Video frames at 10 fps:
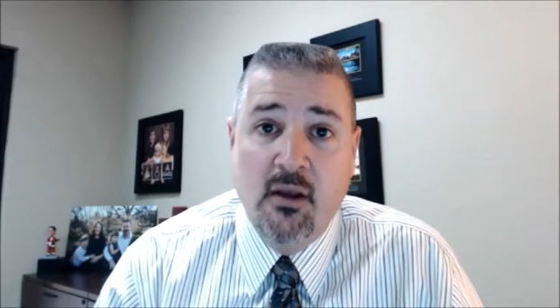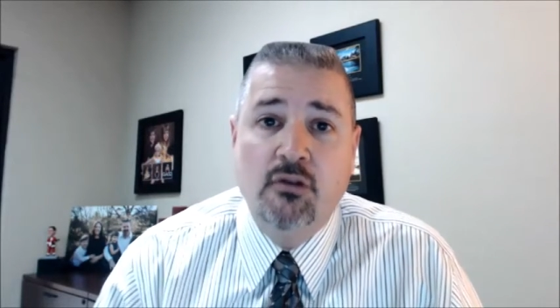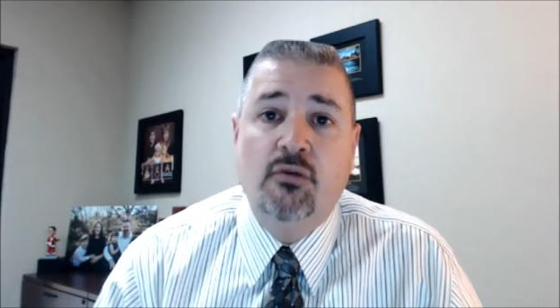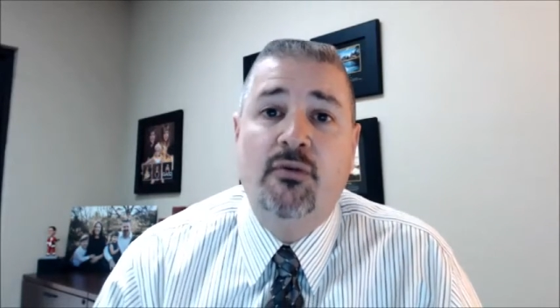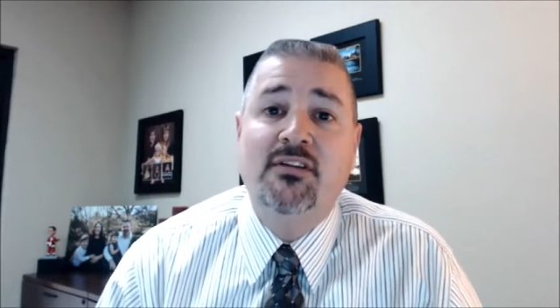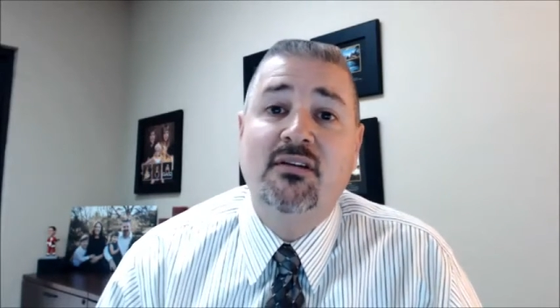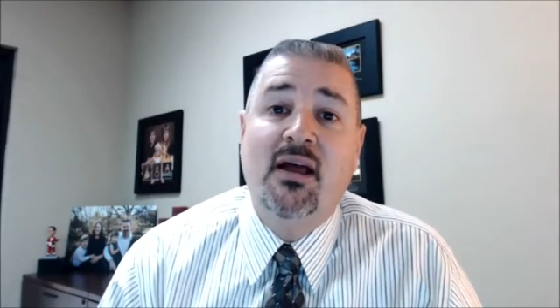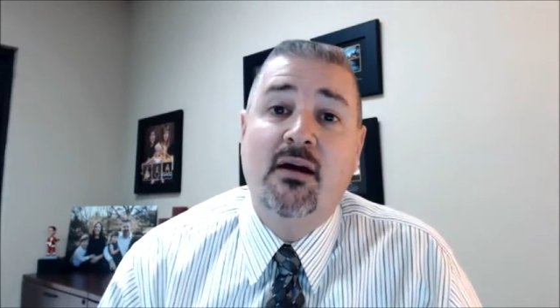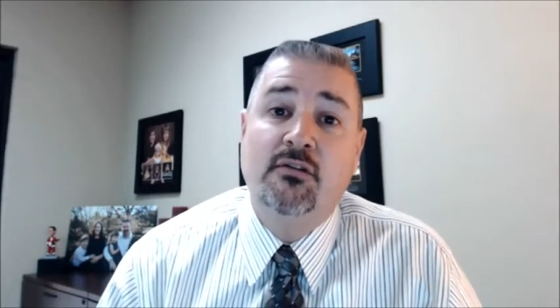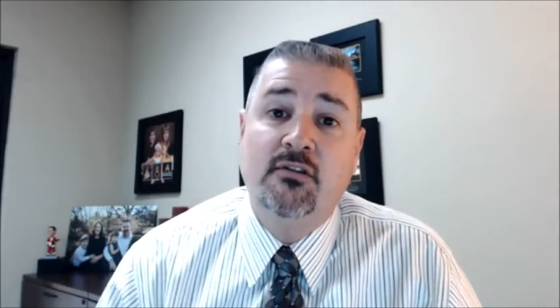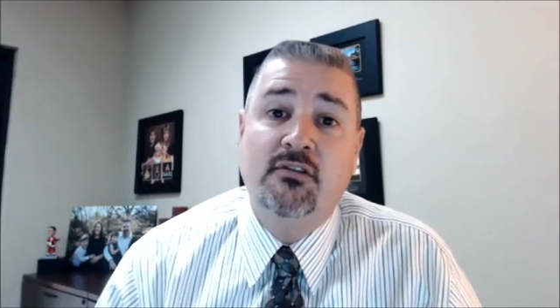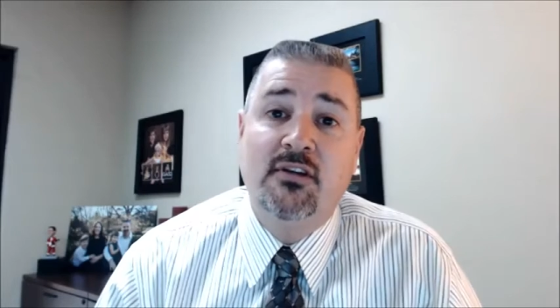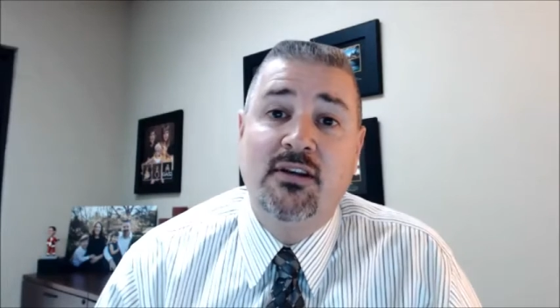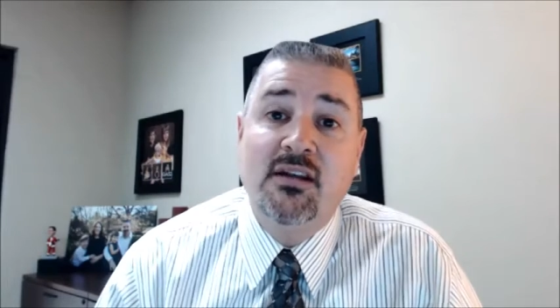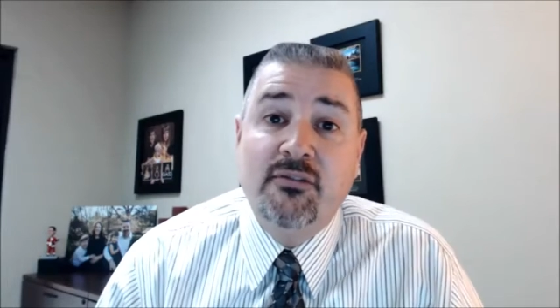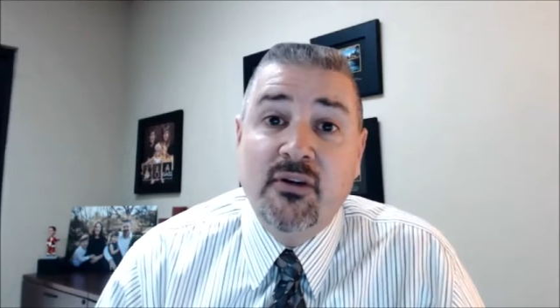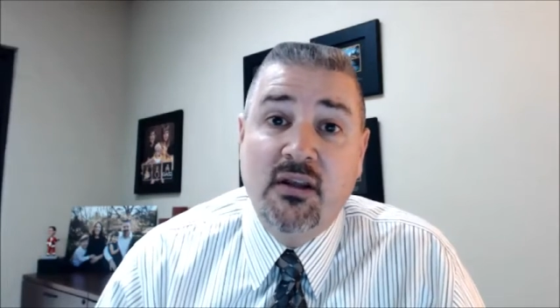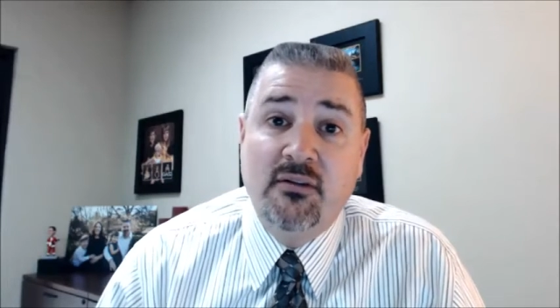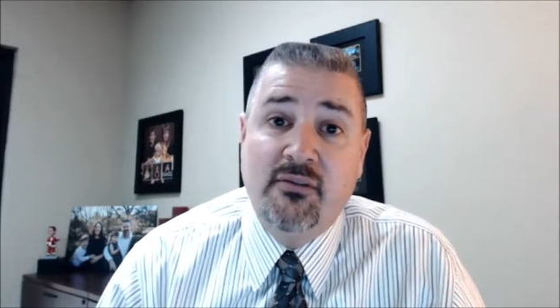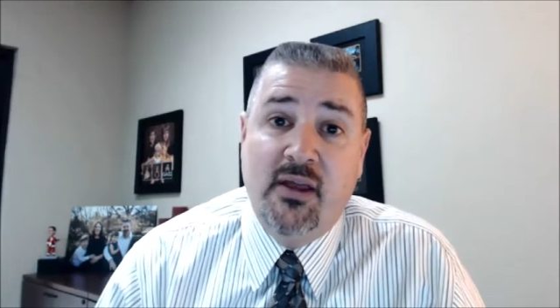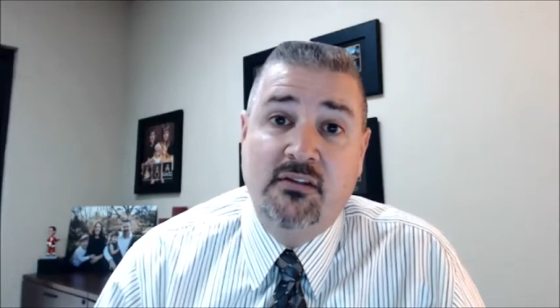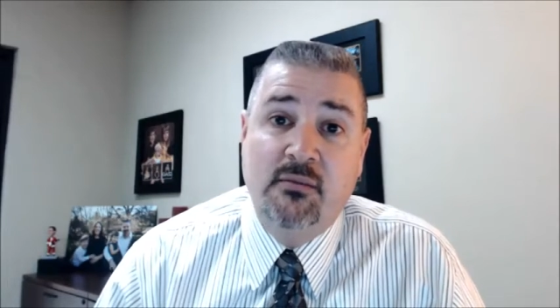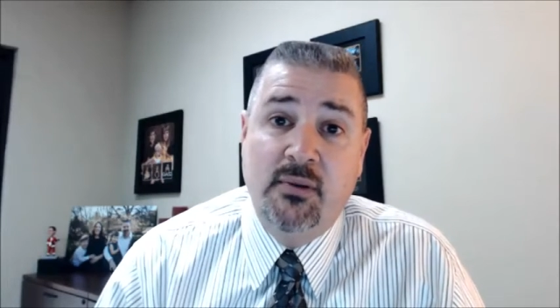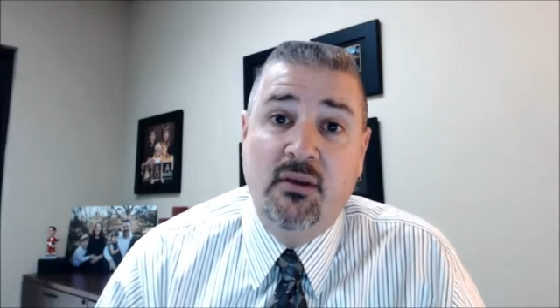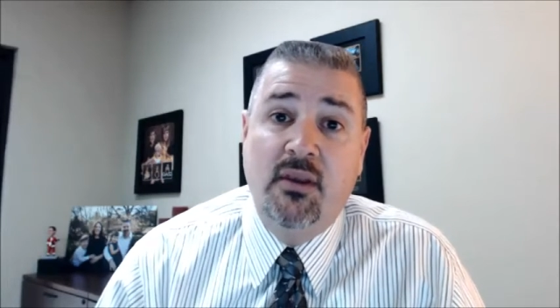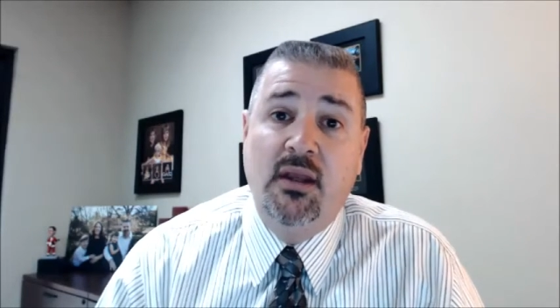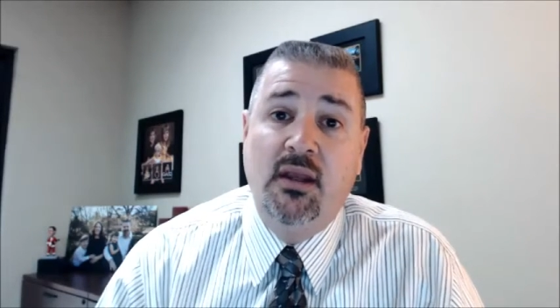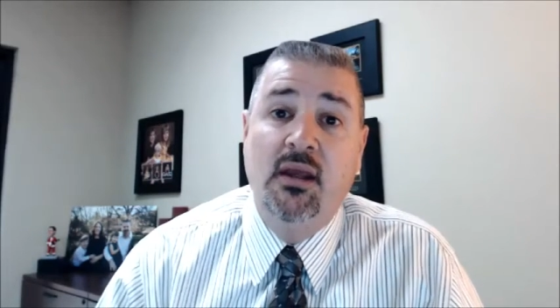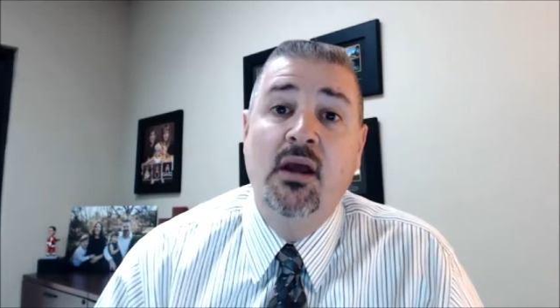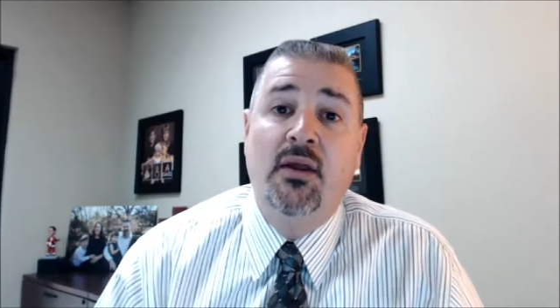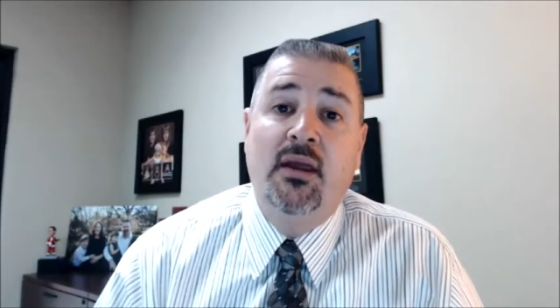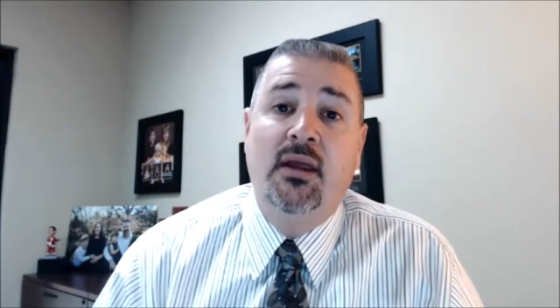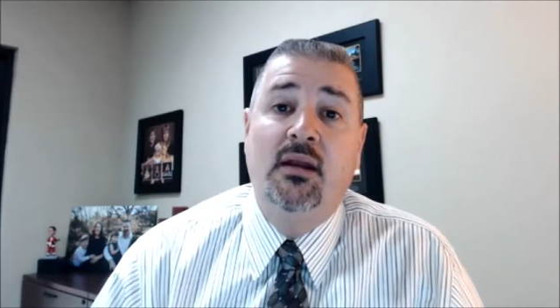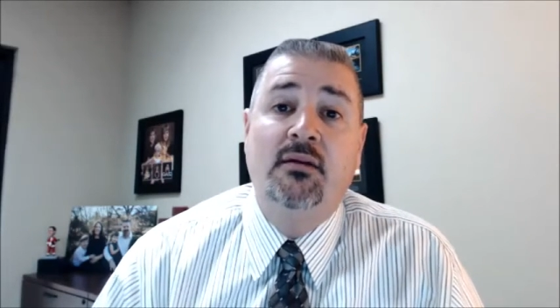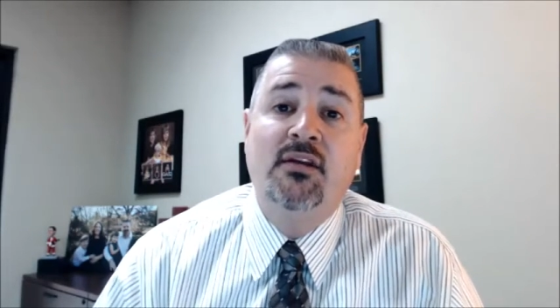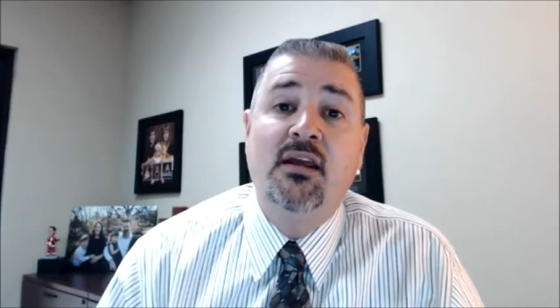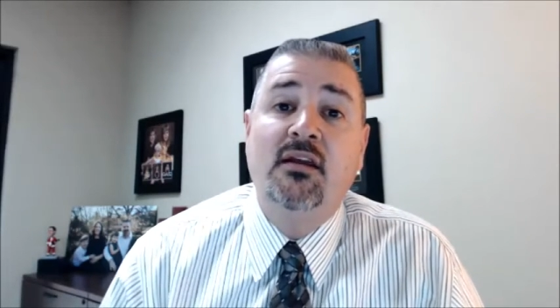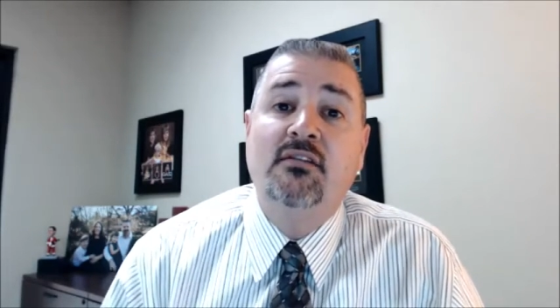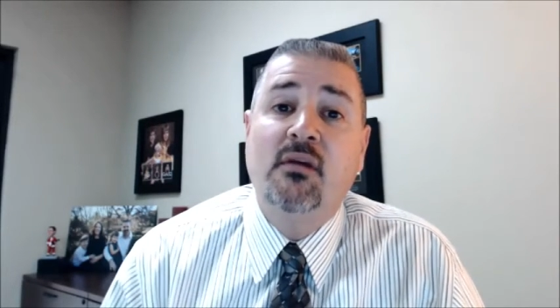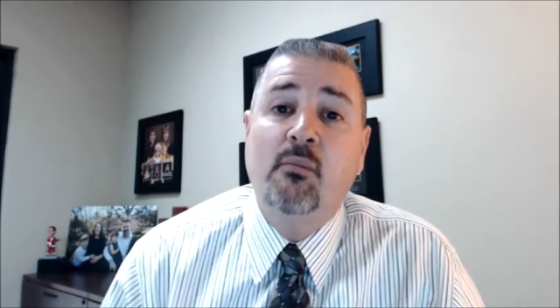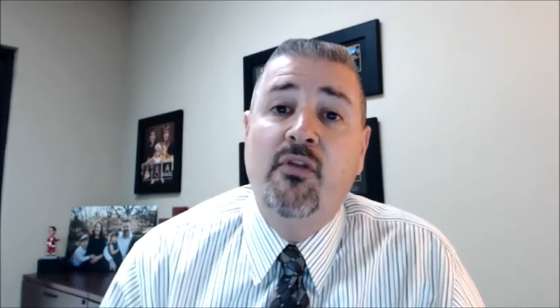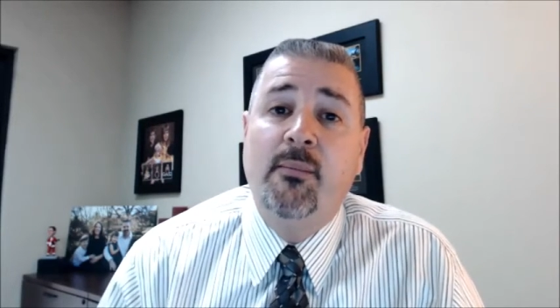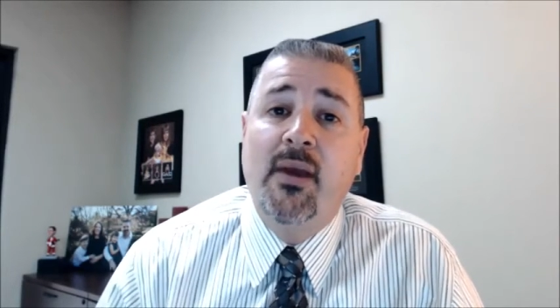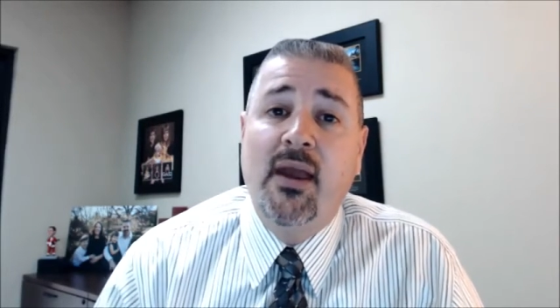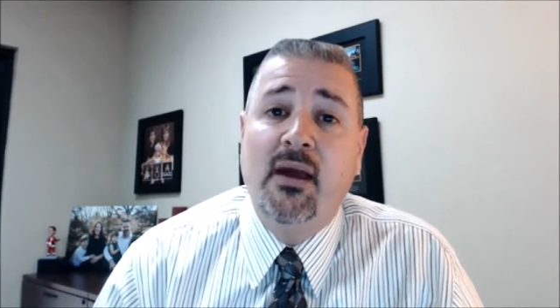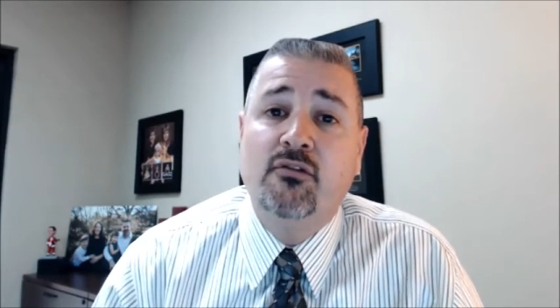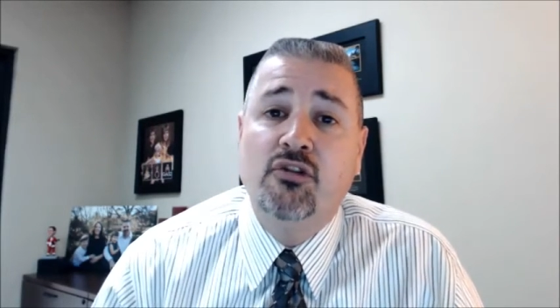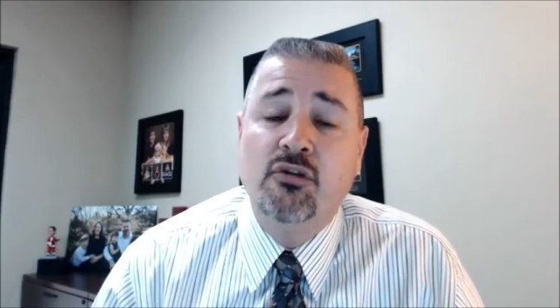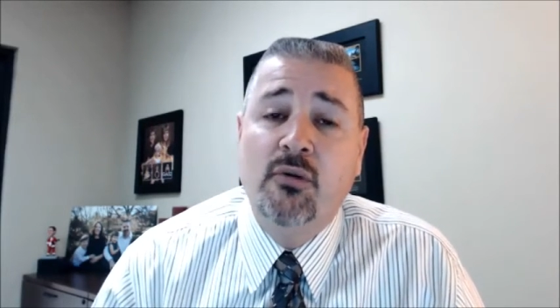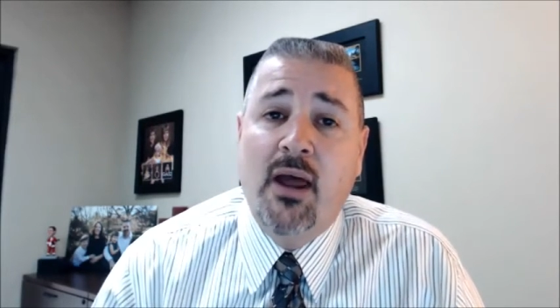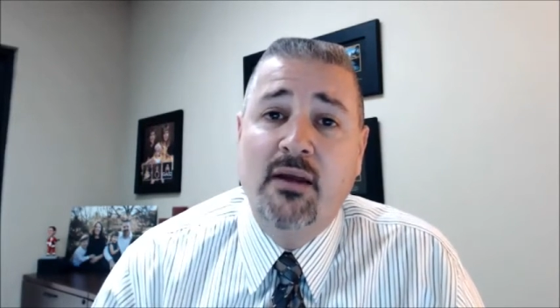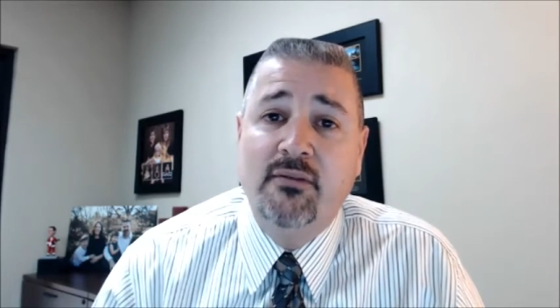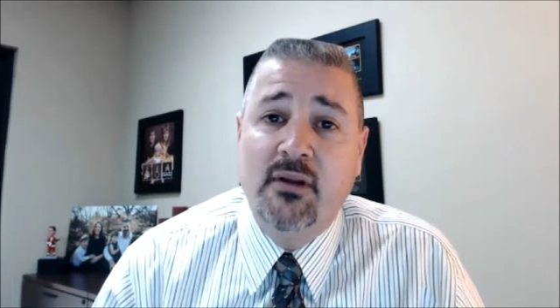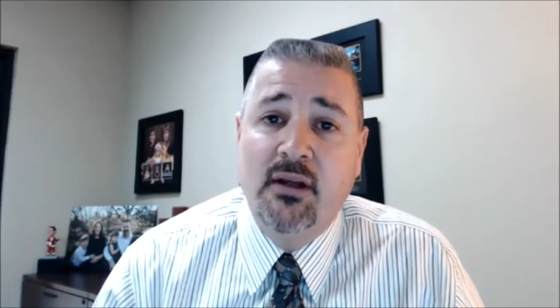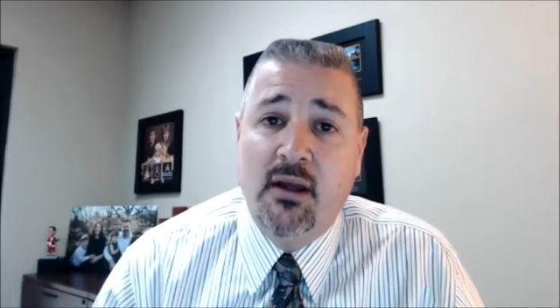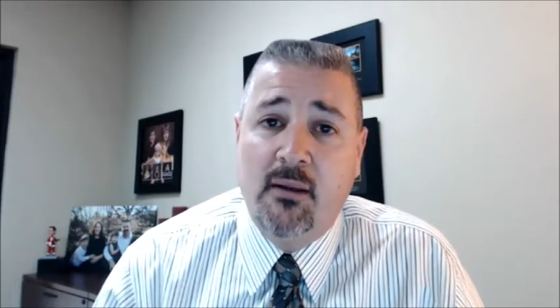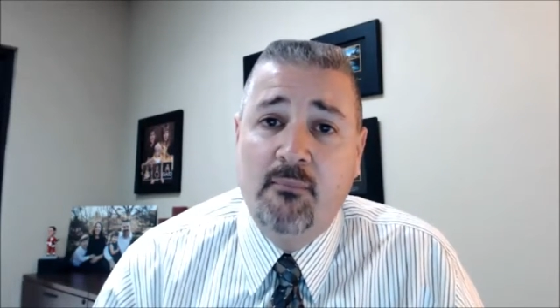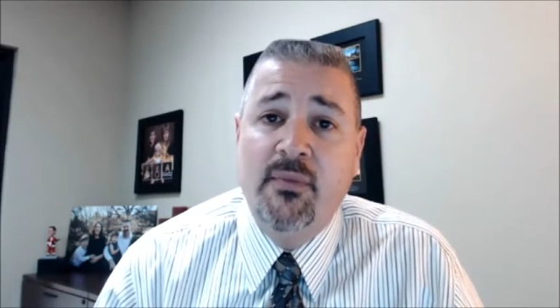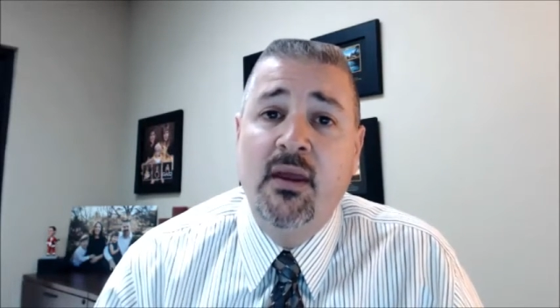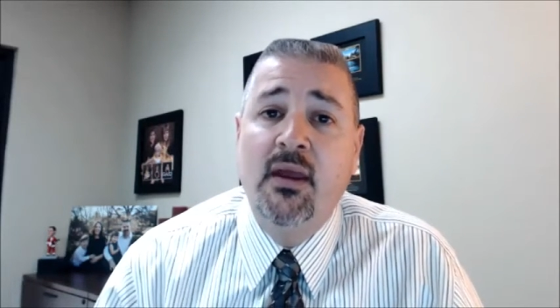So this allows us significant flexibility in taking someone that may have too high of income